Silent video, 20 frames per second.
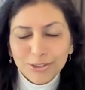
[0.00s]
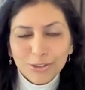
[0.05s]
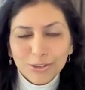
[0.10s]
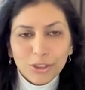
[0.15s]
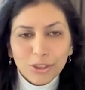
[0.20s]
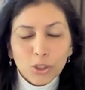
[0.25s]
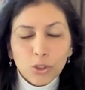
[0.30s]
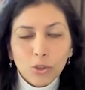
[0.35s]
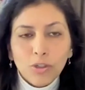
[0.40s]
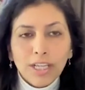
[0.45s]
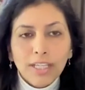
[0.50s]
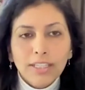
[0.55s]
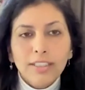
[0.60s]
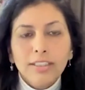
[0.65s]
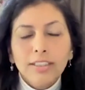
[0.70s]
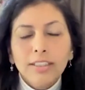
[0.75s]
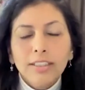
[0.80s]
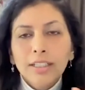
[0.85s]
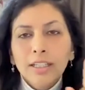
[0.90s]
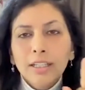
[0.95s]
So you need to look at
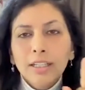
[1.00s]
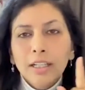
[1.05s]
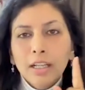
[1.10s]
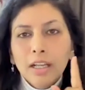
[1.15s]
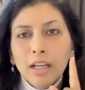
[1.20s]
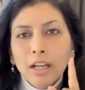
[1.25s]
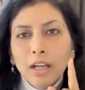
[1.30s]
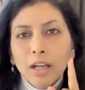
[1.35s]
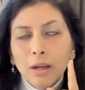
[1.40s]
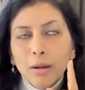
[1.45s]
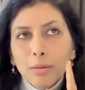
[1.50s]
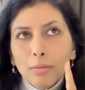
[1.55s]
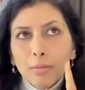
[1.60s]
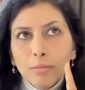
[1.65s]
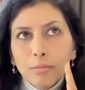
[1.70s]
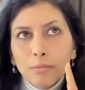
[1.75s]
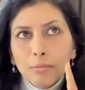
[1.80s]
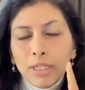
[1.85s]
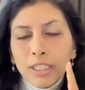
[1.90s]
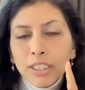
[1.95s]
it.
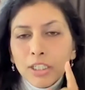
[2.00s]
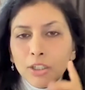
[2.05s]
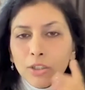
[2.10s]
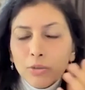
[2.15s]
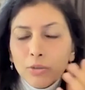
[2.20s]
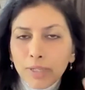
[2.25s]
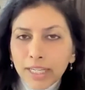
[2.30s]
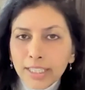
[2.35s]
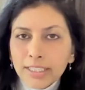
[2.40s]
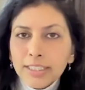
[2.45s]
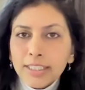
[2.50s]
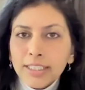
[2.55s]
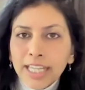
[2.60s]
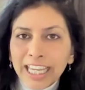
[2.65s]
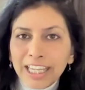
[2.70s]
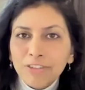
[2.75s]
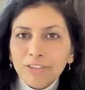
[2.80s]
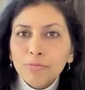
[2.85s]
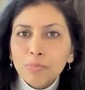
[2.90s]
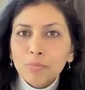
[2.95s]
But create a
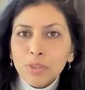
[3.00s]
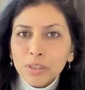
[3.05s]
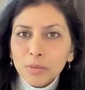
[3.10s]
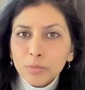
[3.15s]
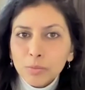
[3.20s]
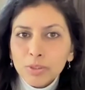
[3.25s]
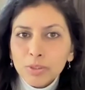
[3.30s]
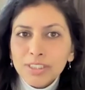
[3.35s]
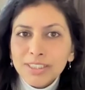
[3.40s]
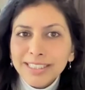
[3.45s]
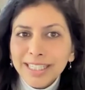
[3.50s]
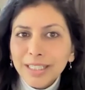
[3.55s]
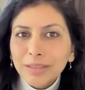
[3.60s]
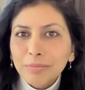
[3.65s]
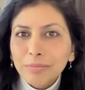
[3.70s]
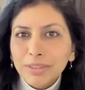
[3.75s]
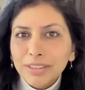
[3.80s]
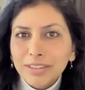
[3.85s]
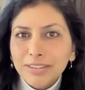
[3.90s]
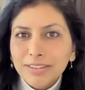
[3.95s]
life purpose
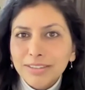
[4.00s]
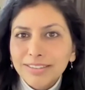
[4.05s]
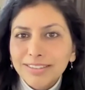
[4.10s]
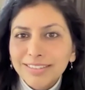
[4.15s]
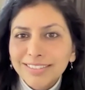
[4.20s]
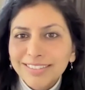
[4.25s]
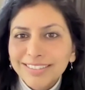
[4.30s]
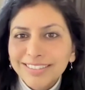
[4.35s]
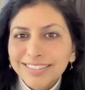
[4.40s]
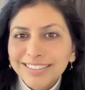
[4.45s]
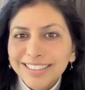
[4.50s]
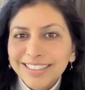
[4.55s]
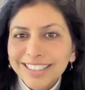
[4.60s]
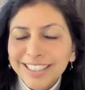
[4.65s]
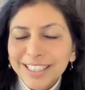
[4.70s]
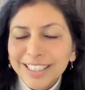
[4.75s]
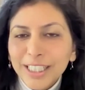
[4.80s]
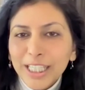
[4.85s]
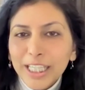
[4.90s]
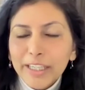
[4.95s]
statement.
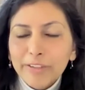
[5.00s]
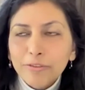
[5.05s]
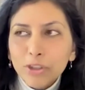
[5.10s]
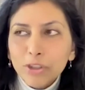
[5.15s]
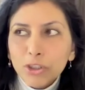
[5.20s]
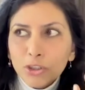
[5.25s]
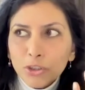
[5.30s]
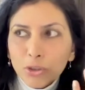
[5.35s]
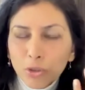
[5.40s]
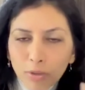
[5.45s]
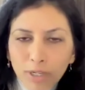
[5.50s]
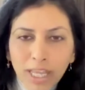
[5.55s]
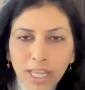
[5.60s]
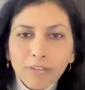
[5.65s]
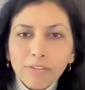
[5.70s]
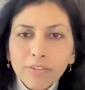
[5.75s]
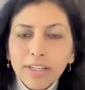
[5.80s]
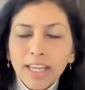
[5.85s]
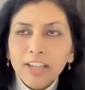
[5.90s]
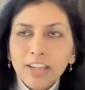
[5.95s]
If you don't
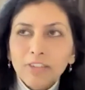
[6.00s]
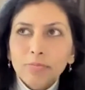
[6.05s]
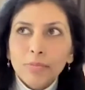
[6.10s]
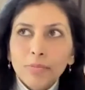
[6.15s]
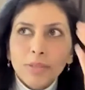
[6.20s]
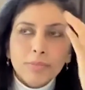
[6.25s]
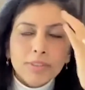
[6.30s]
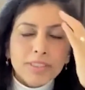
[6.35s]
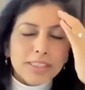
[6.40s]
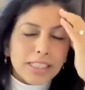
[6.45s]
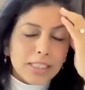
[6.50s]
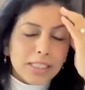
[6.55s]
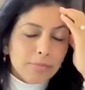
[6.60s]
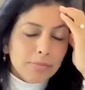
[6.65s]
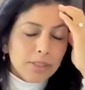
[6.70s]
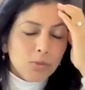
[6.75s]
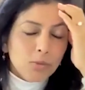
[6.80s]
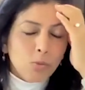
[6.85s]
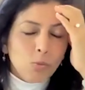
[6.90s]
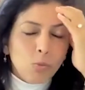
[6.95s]
have a life purpose
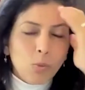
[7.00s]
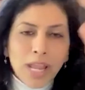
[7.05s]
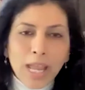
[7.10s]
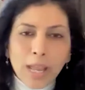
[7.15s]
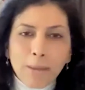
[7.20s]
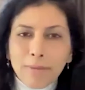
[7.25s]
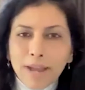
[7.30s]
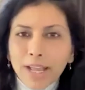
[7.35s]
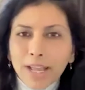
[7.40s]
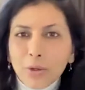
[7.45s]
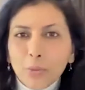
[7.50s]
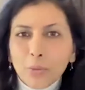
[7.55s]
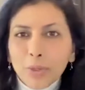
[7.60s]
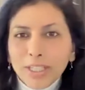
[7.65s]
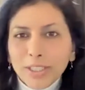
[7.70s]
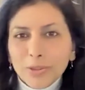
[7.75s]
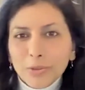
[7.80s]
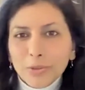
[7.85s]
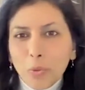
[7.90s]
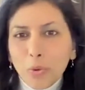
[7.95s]
statement, where am I
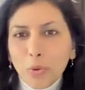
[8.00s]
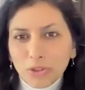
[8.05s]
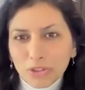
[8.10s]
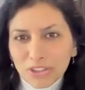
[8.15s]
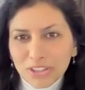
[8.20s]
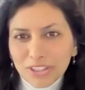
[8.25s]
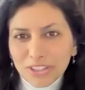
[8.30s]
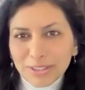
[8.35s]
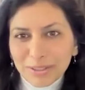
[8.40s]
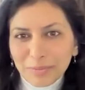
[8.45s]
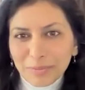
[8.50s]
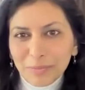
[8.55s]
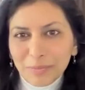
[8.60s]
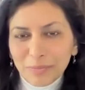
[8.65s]
going towards?